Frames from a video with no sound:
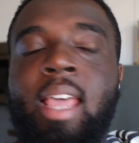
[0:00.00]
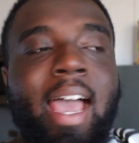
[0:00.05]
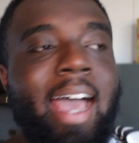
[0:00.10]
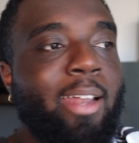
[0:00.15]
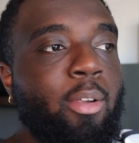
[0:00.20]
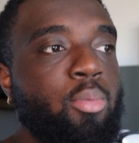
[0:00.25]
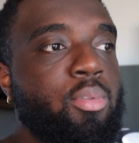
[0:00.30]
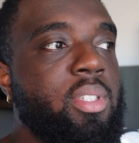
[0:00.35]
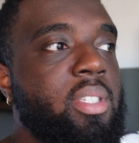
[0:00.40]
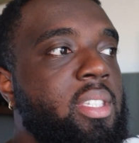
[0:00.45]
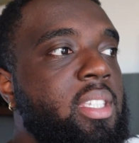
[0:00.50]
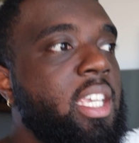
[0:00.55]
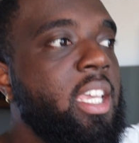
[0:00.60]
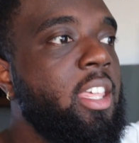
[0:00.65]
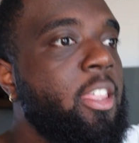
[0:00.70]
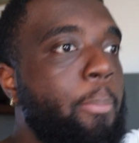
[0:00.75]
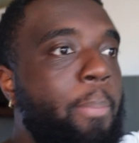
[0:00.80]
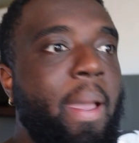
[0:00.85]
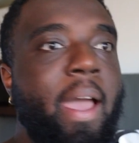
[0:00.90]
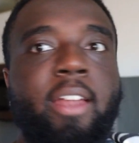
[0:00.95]
I don't see
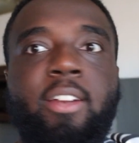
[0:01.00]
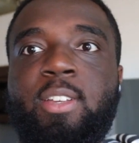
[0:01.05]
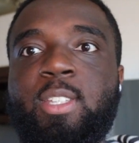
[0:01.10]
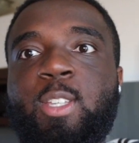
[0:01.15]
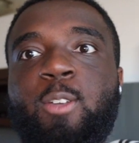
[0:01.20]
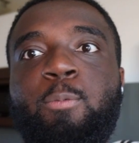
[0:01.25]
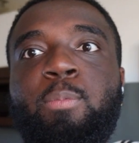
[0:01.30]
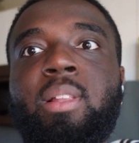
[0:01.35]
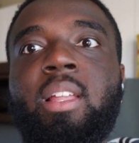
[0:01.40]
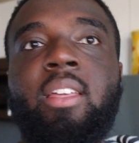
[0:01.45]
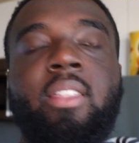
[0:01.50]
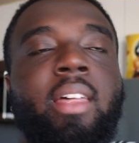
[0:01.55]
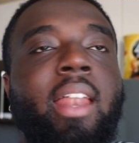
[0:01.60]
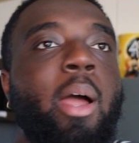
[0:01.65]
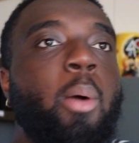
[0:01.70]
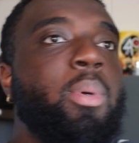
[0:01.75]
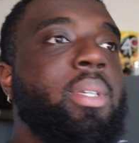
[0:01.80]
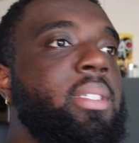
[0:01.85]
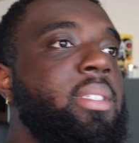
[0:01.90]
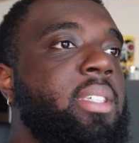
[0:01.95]
the patterns of play that
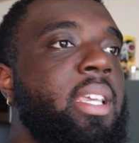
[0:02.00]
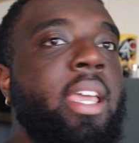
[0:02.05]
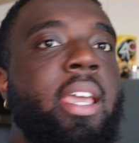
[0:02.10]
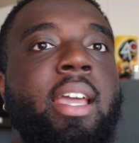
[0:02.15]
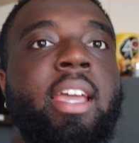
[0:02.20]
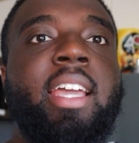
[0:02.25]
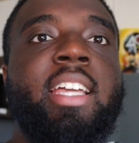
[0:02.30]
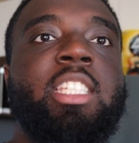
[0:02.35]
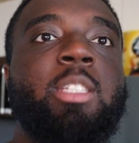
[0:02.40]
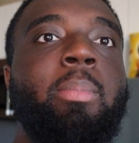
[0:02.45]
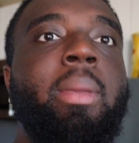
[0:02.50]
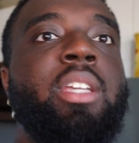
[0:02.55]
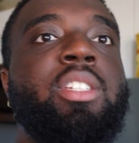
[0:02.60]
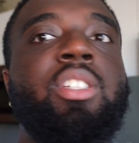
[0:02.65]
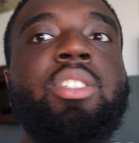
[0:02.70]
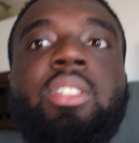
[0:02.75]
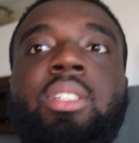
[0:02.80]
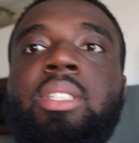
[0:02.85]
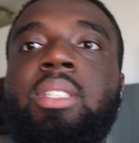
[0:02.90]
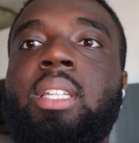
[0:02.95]
I was seeing against
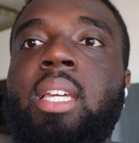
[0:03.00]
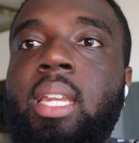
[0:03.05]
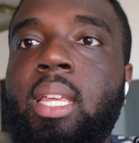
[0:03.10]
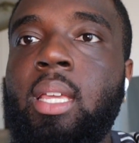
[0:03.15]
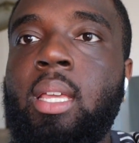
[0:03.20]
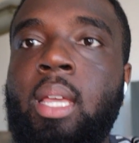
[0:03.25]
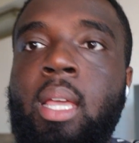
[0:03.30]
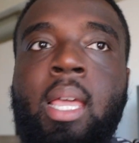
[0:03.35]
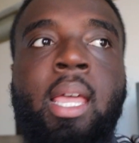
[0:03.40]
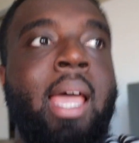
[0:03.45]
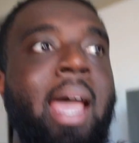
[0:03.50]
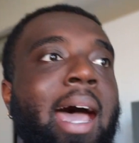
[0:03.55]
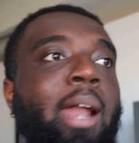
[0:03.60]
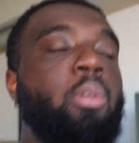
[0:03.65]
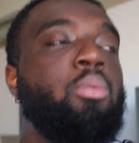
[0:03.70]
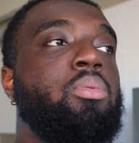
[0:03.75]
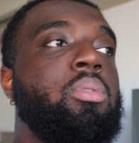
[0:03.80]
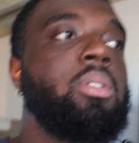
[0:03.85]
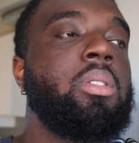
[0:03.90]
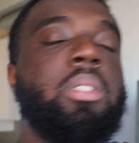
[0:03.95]
Manchester City. I
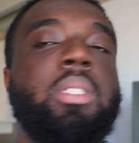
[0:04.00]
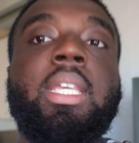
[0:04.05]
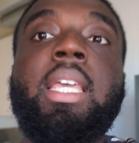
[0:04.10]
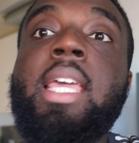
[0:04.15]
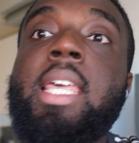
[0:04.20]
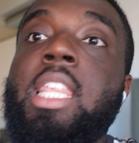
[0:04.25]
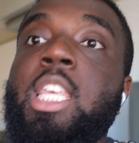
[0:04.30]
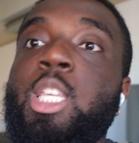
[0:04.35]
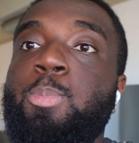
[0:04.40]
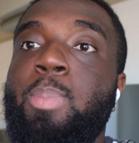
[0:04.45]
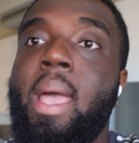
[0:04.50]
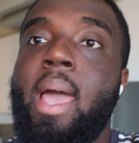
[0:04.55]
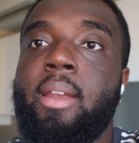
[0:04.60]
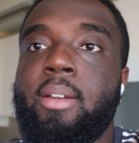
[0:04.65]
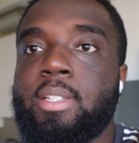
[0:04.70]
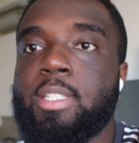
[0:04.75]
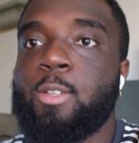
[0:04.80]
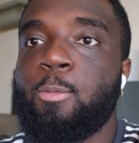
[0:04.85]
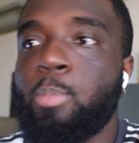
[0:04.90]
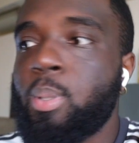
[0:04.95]
don't see these
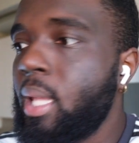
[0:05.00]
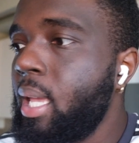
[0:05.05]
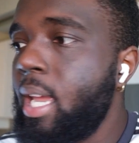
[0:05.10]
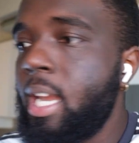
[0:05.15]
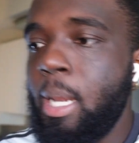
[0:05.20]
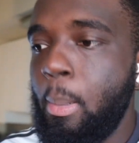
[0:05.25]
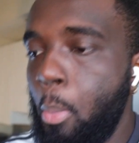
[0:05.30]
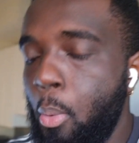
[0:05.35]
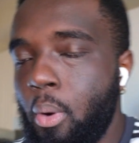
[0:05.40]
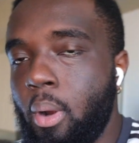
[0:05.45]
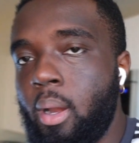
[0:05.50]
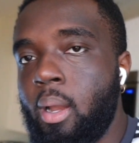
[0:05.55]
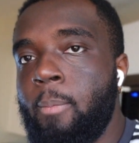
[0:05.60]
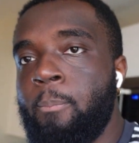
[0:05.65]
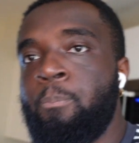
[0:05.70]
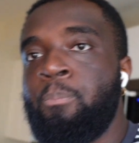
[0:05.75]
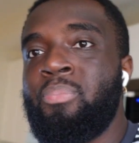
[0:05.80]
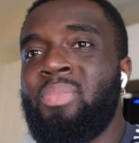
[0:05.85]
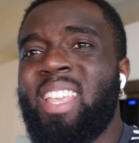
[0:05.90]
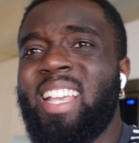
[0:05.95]
patterns of play anymore.
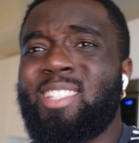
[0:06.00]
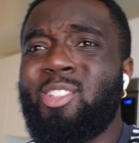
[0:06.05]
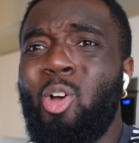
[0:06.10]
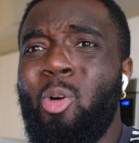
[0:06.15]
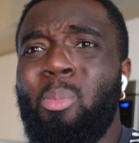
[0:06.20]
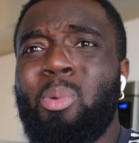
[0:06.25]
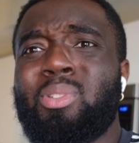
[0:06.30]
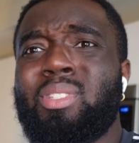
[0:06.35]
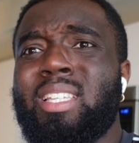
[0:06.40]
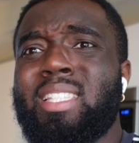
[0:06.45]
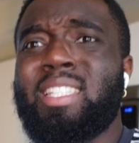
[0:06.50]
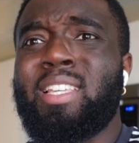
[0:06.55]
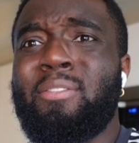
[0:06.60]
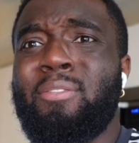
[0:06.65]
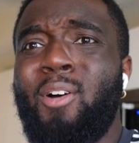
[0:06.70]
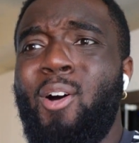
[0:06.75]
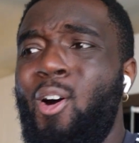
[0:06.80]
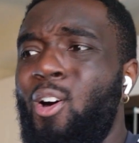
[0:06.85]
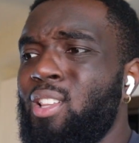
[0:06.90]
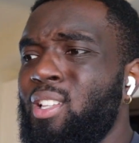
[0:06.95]
It's almost as if
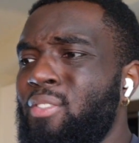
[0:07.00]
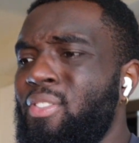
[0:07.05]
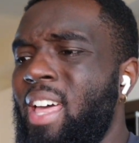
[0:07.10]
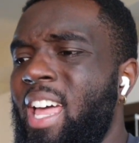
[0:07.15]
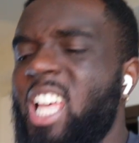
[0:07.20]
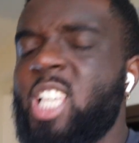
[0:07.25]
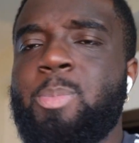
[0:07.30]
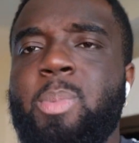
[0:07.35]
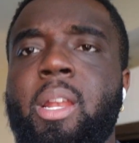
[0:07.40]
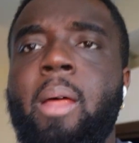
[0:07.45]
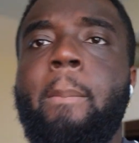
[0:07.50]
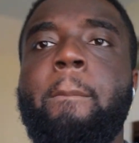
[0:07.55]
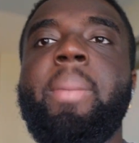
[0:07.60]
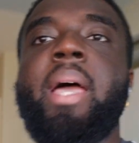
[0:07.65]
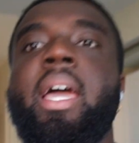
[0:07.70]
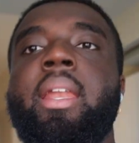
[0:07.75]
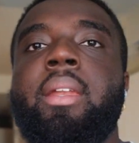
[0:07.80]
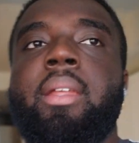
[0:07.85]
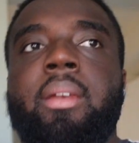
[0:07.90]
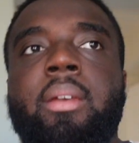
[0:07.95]
all of that has been
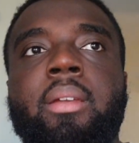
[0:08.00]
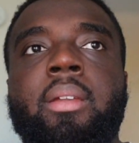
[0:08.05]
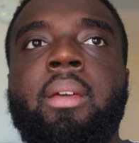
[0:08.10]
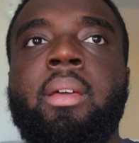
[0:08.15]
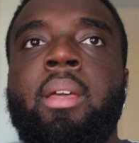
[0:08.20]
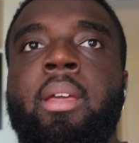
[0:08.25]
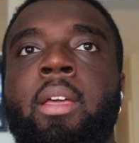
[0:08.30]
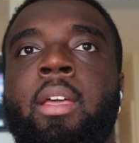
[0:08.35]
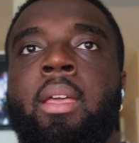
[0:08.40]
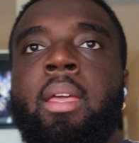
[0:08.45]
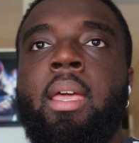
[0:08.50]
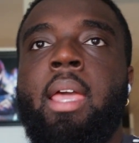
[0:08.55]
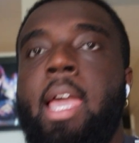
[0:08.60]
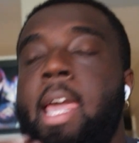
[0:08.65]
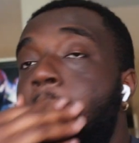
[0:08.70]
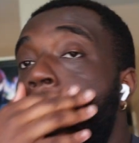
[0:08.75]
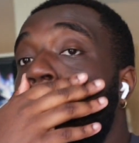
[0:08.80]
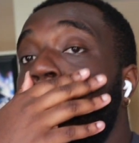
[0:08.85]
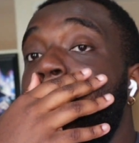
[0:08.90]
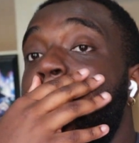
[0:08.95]
abandoned.
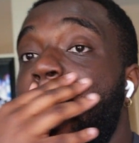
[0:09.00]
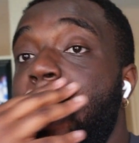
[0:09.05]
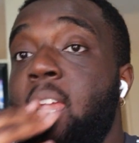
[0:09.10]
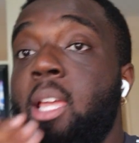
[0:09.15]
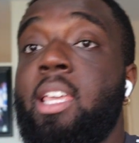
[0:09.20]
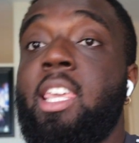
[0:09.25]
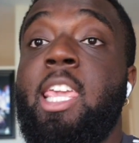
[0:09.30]
And I get it.